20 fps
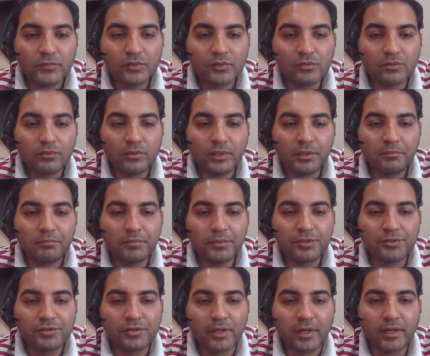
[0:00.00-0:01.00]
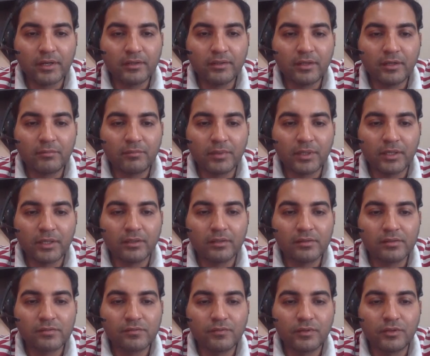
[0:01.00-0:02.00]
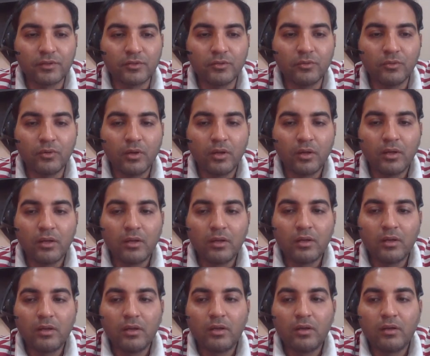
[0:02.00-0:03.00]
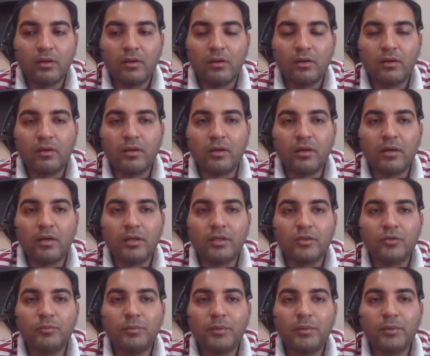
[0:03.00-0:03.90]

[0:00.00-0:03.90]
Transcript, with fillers: So let me share that playlist with you. Uh, you